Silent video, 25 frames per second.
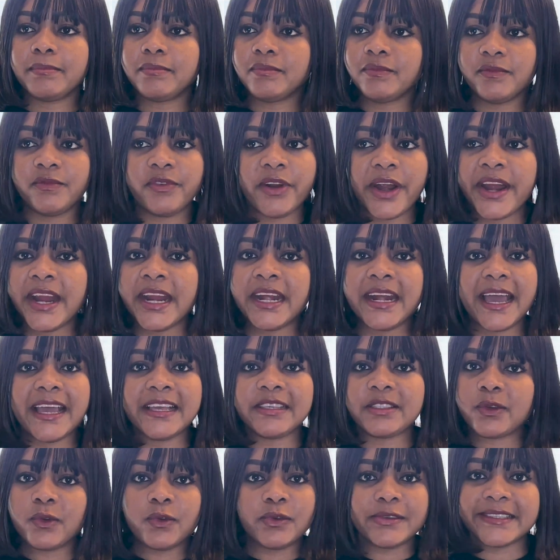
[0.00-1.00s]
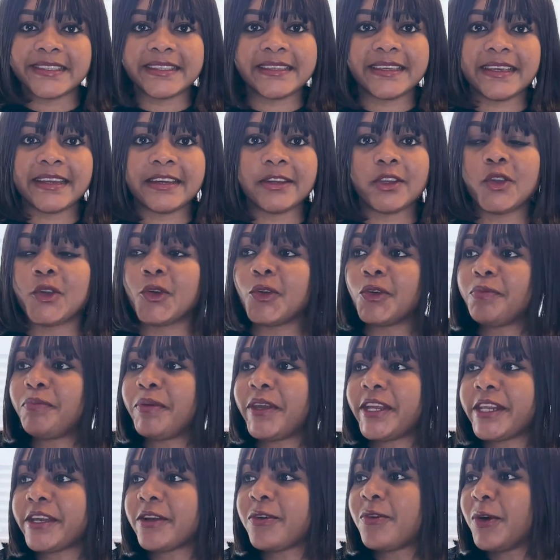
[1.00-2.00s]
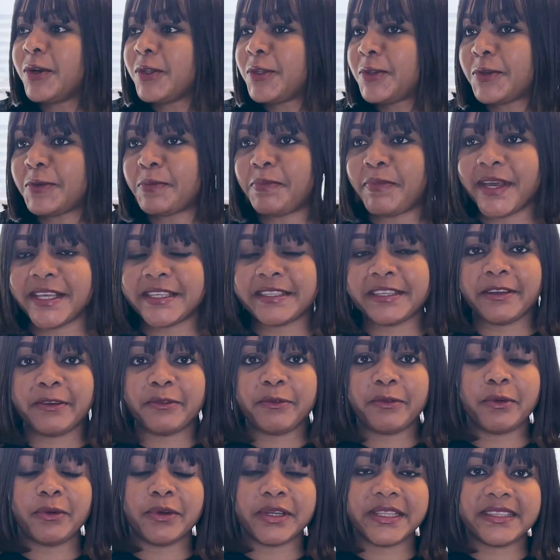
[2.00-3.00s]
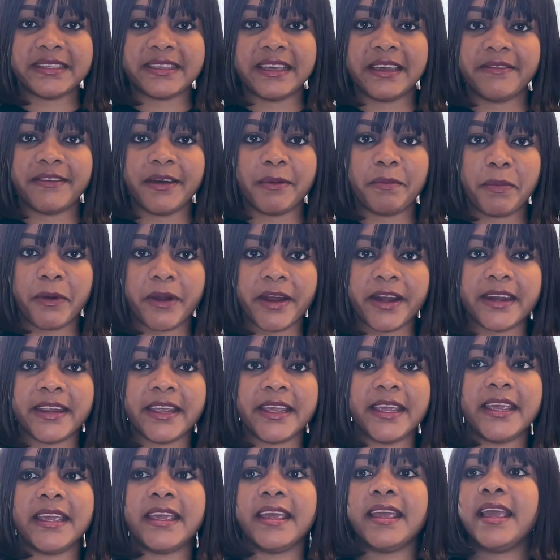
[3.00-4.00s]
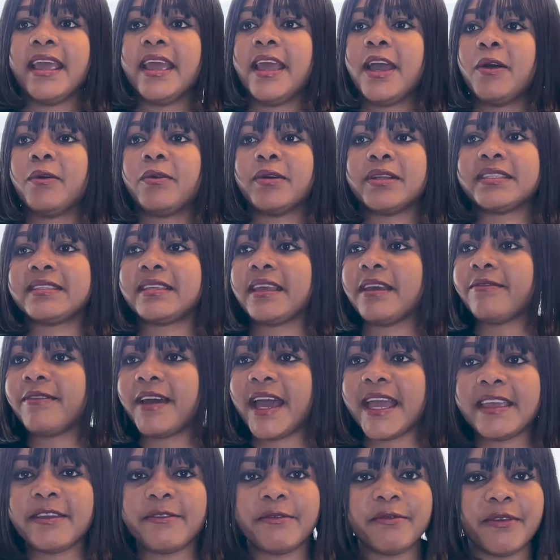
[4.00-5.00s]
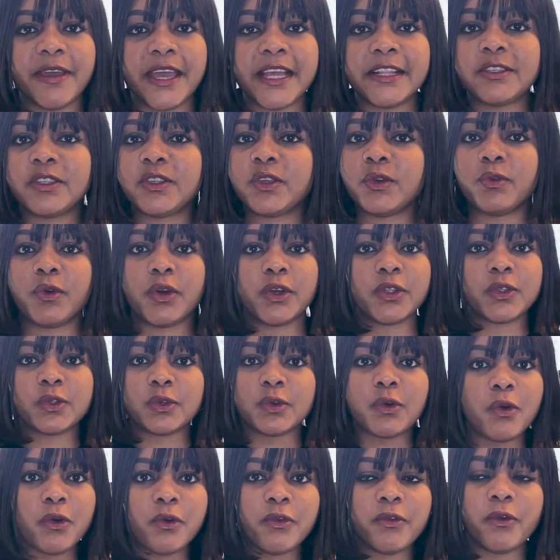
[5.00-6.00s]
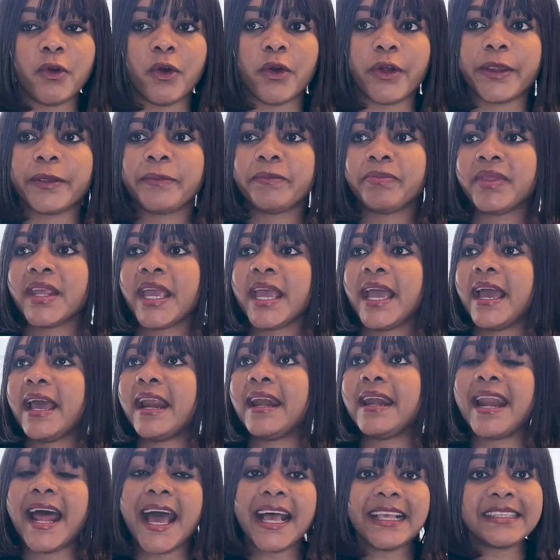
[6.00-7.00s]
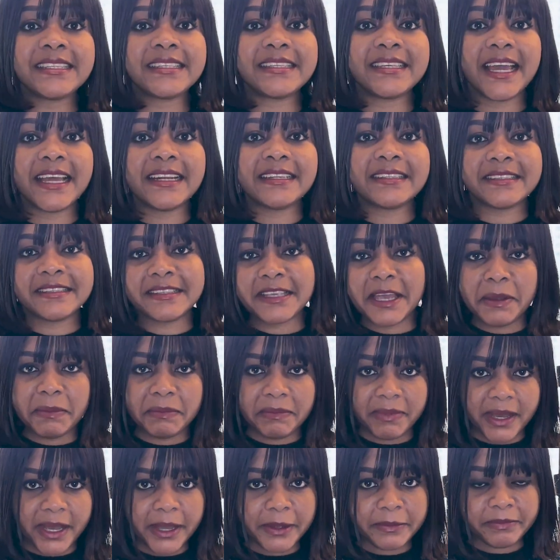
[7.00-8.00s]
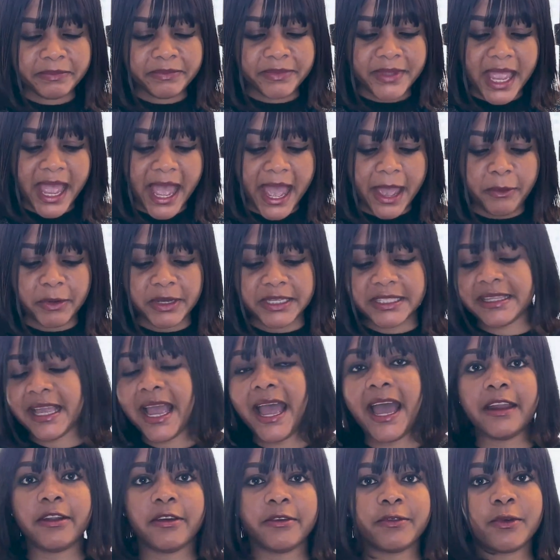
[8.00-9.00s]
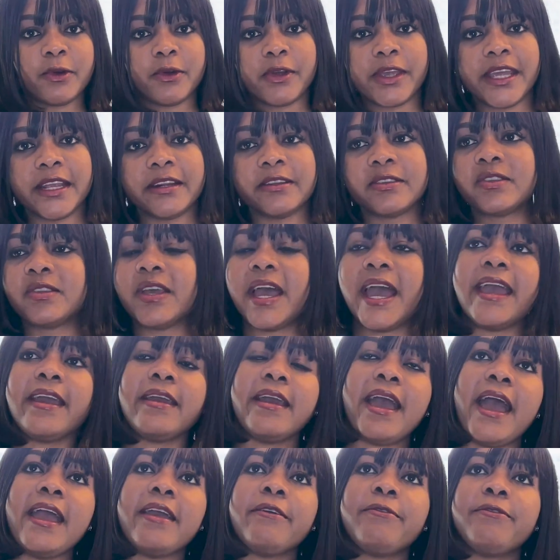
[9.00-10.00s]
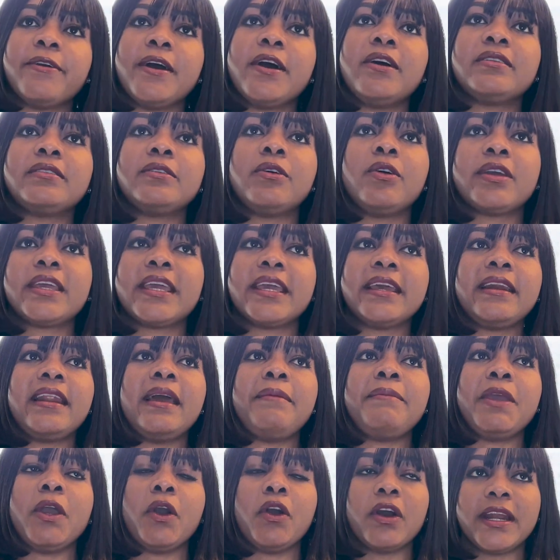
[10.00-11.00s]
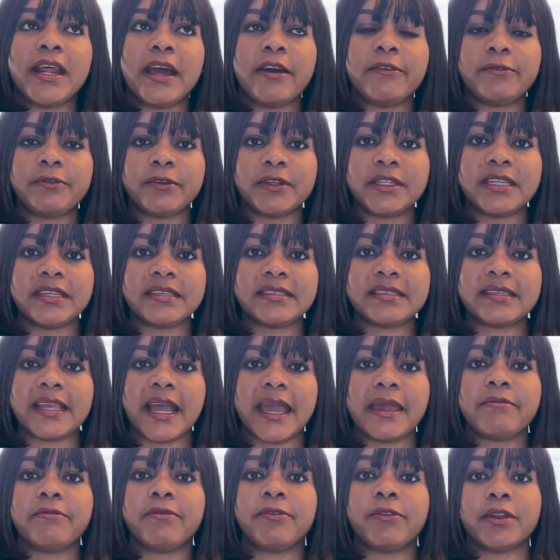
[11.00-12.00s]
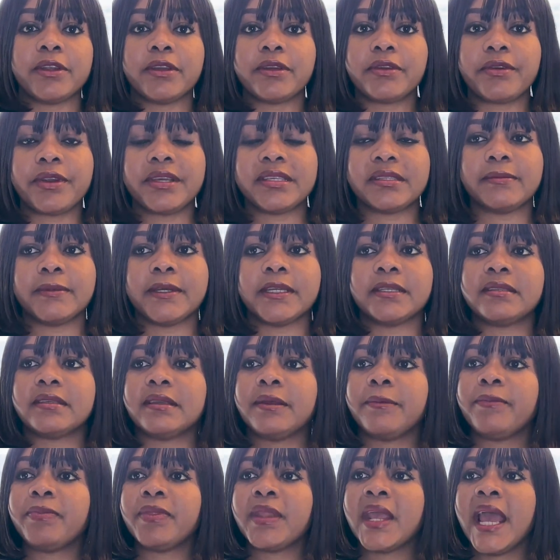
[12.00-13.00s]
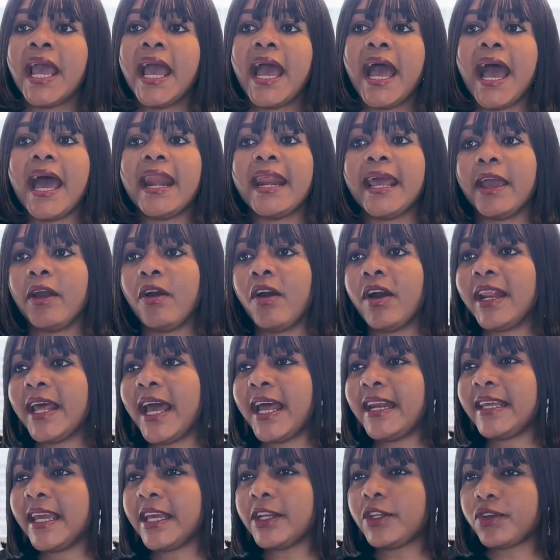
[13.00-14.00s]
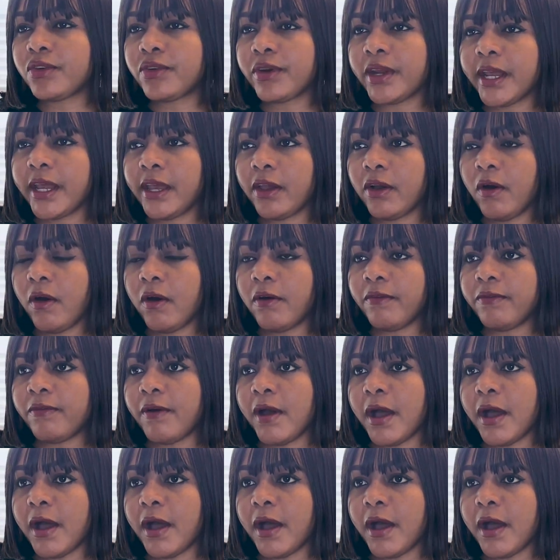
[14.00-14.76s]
very nice cuisine, you'd be the go-to person for whatever party, whatever event you want to go for. Last year, December, I was tired of cooking. So I felt, okay, let me order food this time for the Christmas. And I ordered a tray of